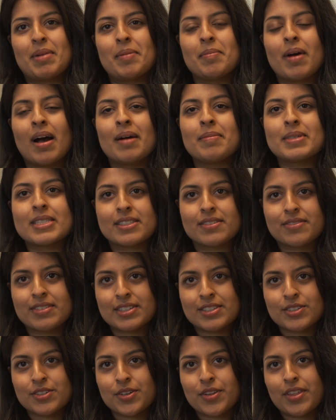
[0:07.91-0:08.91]
My mom is a
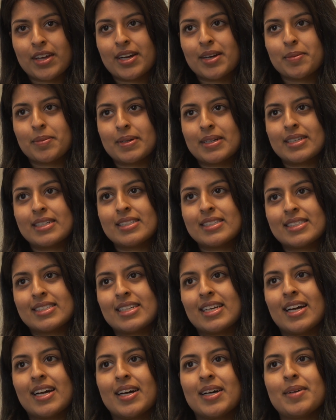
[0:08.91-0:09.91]
physical
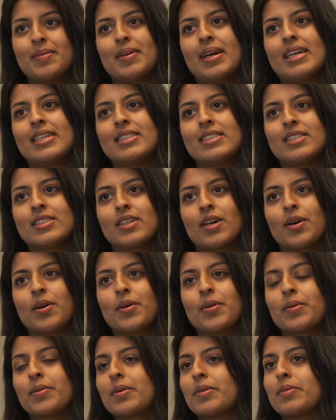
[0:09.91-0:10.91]
therapist, and
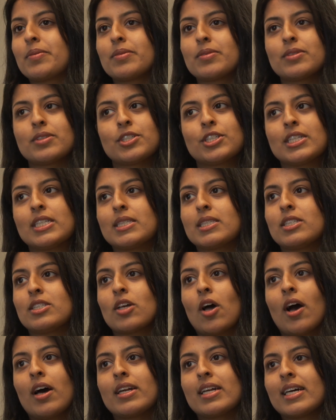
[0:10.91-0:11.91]
so she's
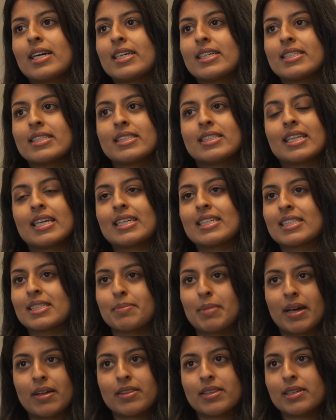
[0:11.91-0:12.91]
taught us
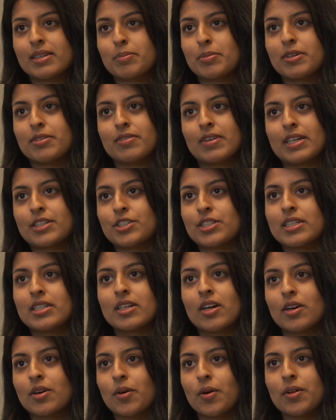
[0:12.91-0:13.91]
things about the
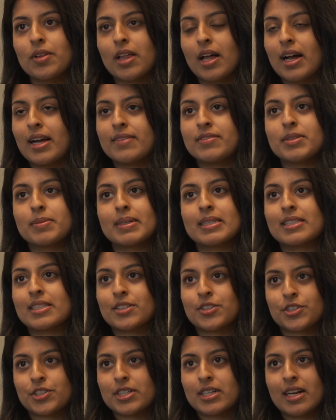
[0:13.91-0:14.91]
profession our whole lives, my
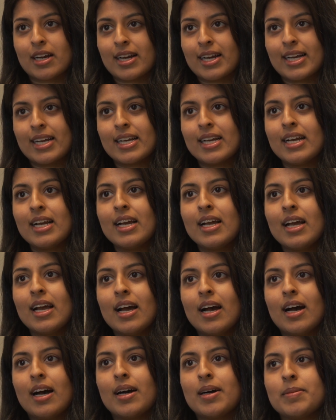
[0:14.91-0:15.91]
sister
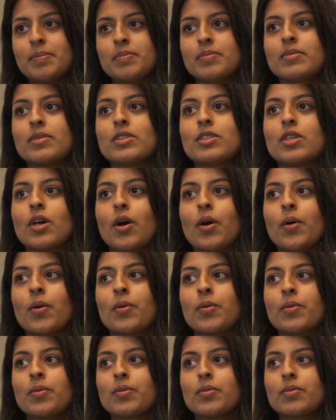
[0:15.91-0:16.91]
and I.
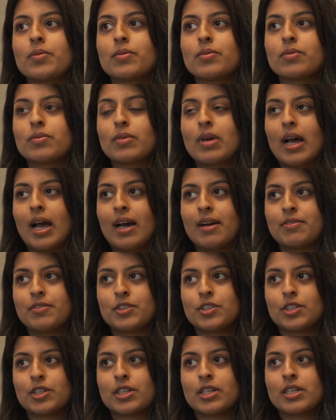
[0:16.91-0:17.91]
So
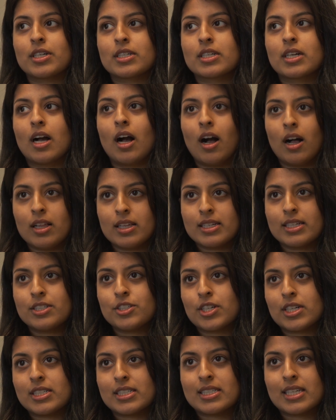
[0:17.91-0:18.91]
after
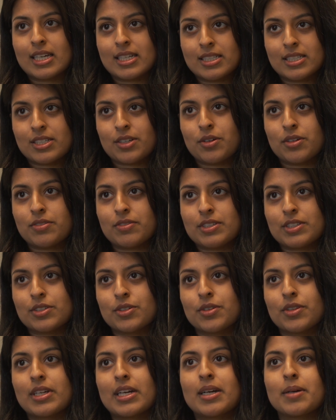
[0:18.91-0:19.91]
college, I decided to go to
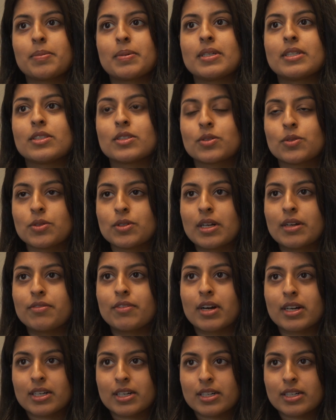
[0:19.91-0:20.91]
physical therapy school
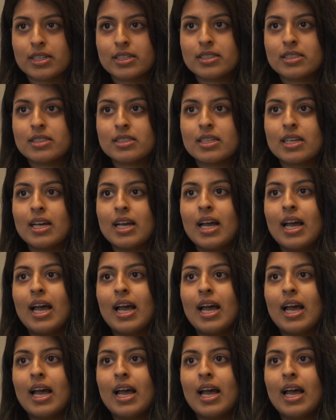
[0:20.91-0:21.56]
at Rutgers.